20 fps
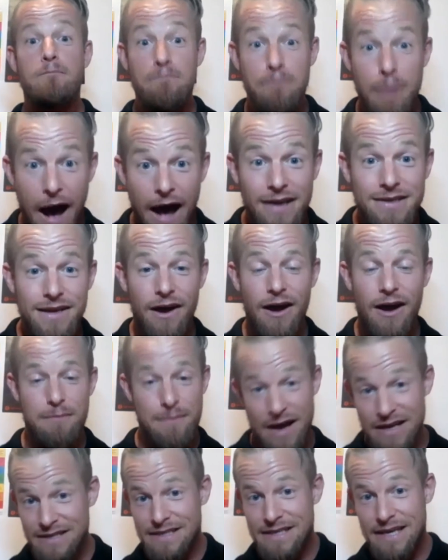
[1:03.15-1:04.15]
But I
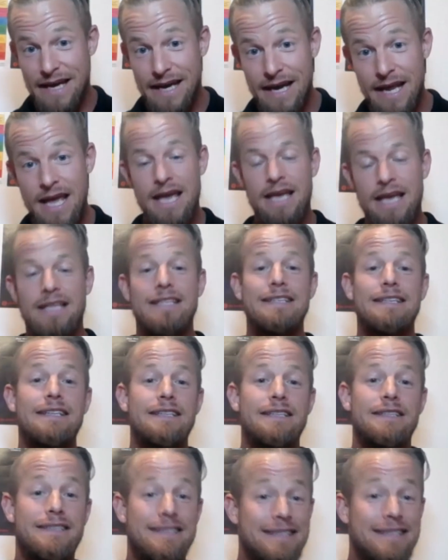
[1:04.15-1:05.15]
must say,
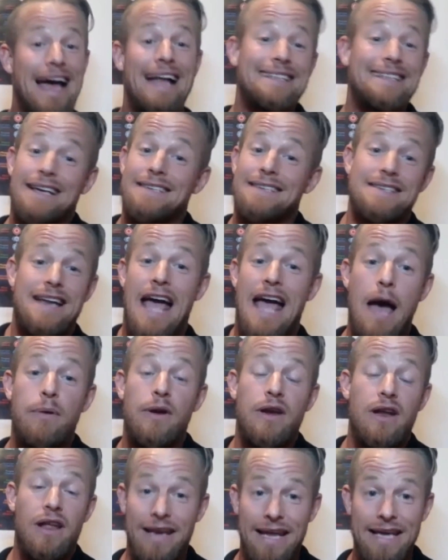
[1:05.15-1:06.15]
that doesn't
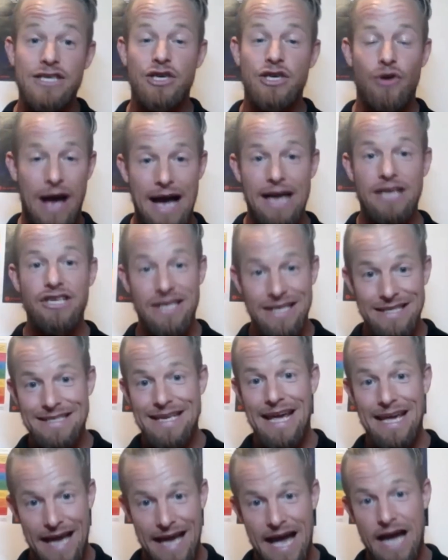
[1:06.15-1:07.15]
happen unless you actually
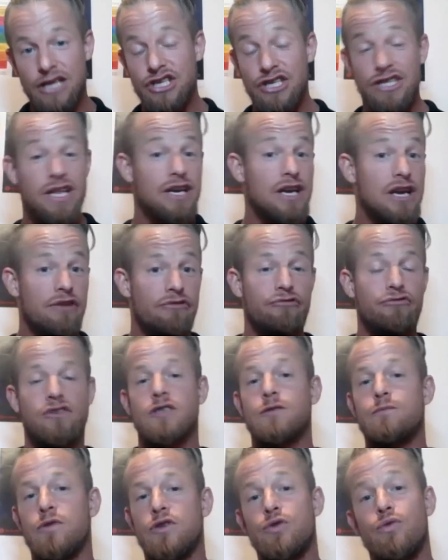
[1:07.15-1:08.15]
take action. The
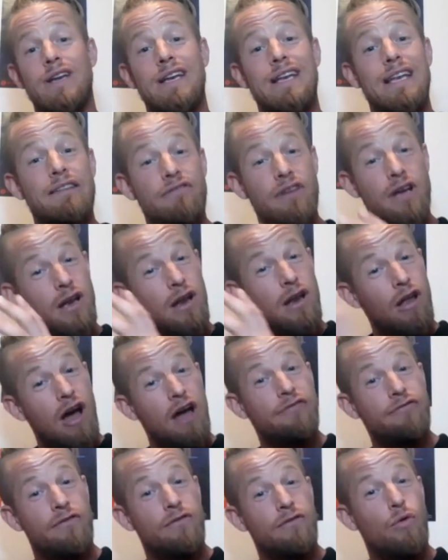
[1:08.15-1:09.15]
difference between living a life
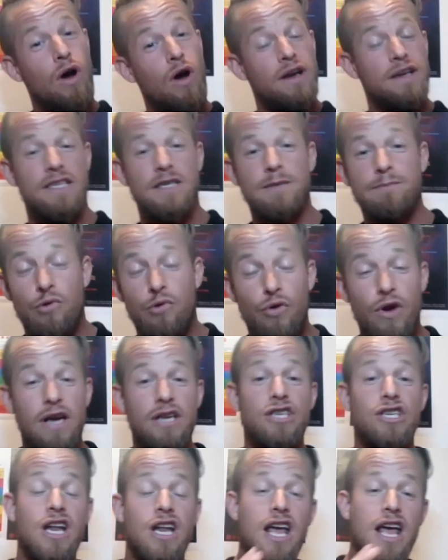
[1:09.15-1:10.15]
of quiet
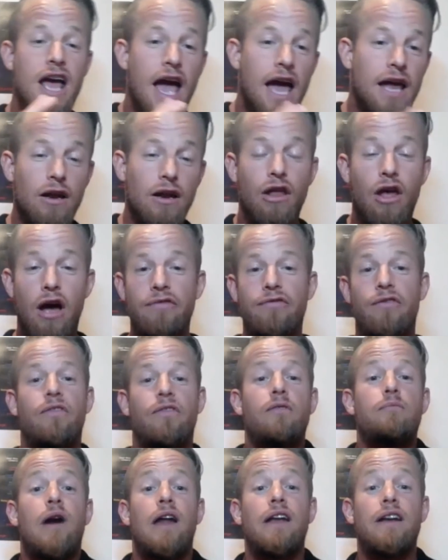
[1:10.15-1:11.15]
desperation and a life of
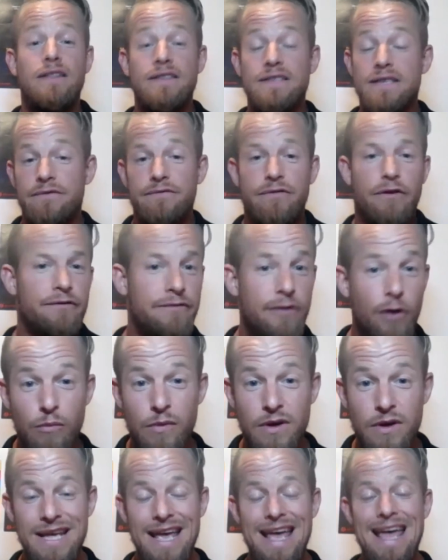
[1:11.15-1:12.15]
abundance and
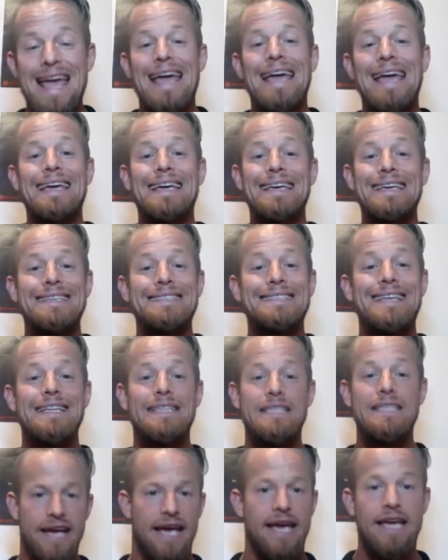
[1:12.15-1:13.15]
fulfillment is
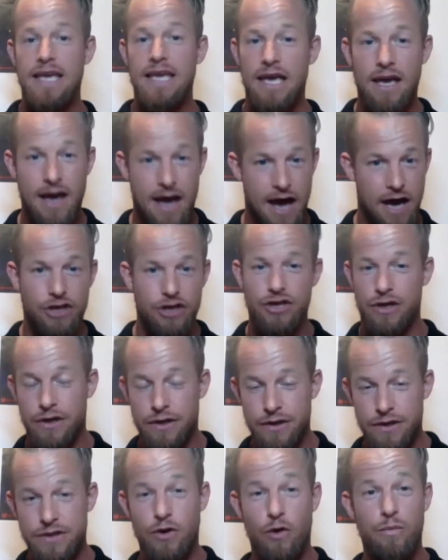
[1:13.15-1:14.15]
taking action.
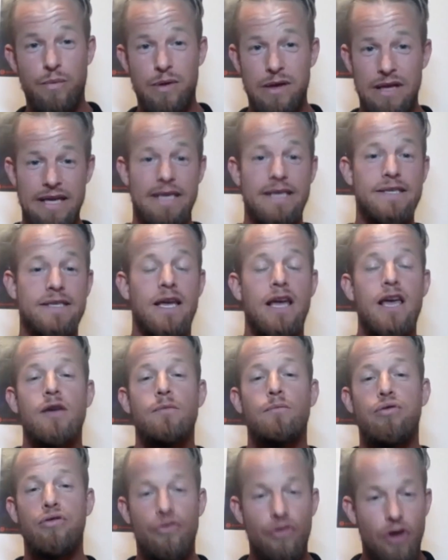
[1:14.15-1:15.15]
So please
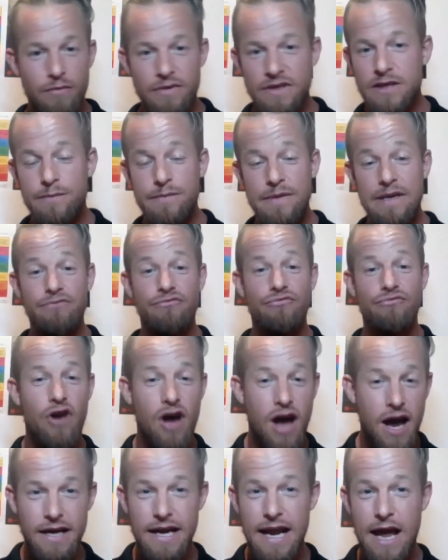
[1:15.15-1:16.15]
promise me
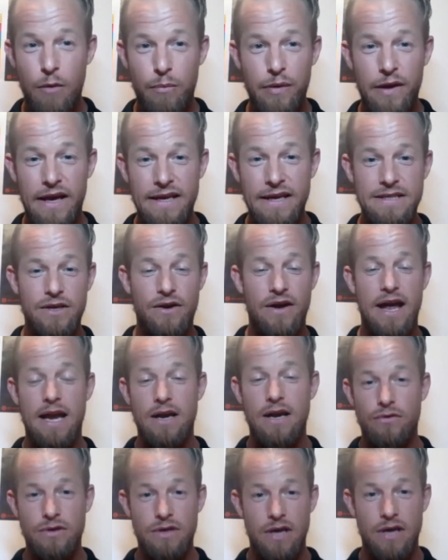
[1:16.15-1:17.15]
right now, place your
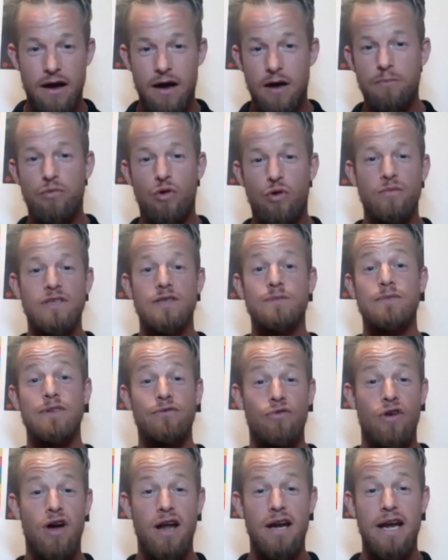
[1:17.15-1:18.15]
hand on your heart, promise me
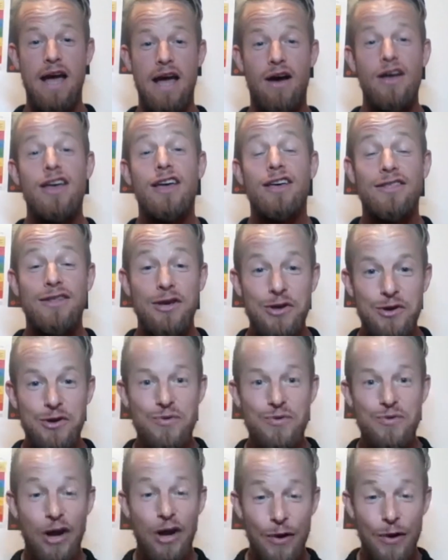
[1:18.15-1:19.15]
right now, you
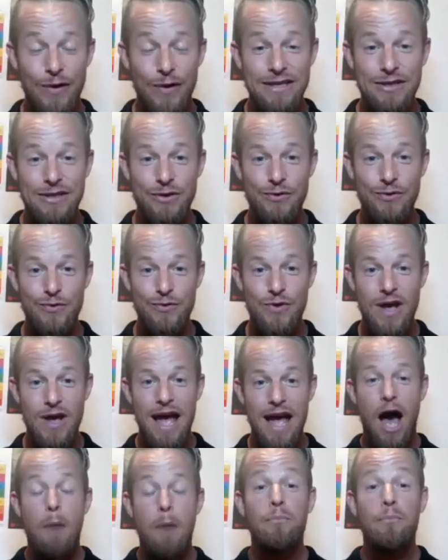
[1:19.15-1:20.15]
are going to
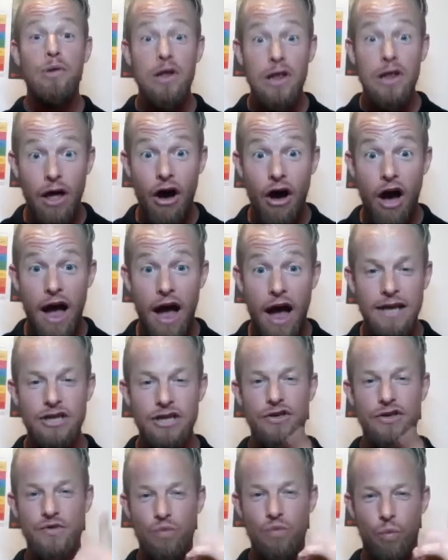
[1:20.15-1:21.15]
apply
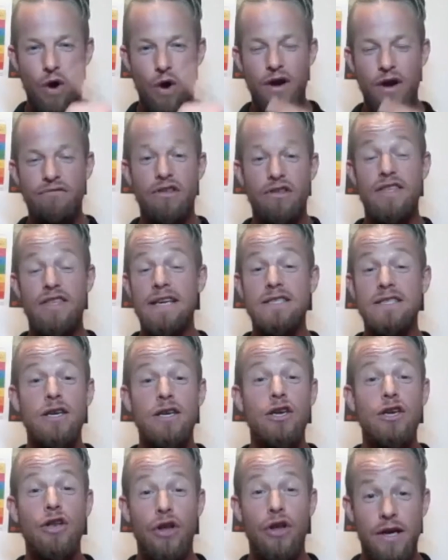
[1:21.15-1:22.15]
just one of the things that
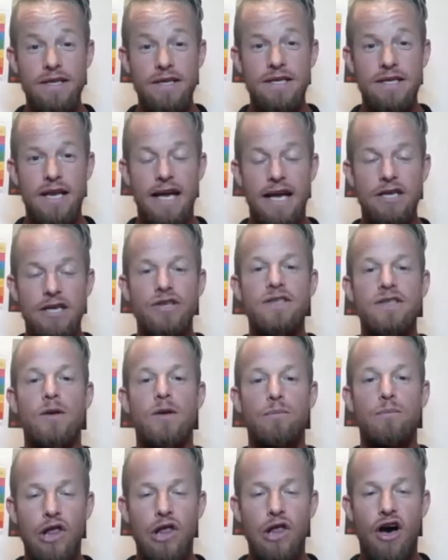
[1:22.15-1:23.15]
you learned today, just
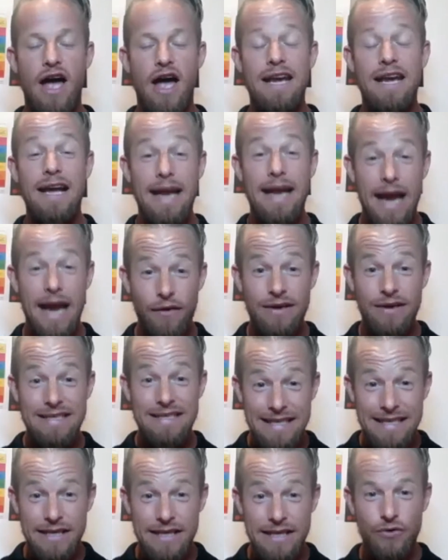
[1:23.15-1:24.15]
apply it. And I
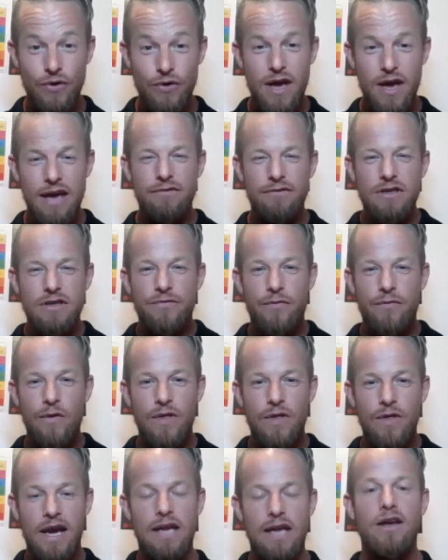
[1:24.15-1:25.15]
guarantee you, just feel
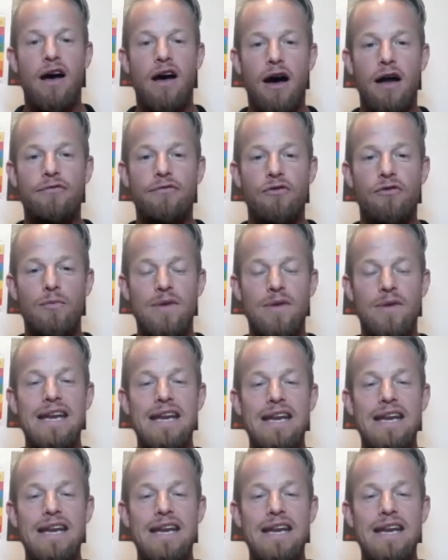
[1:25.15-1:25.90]
that in your heart for a minute.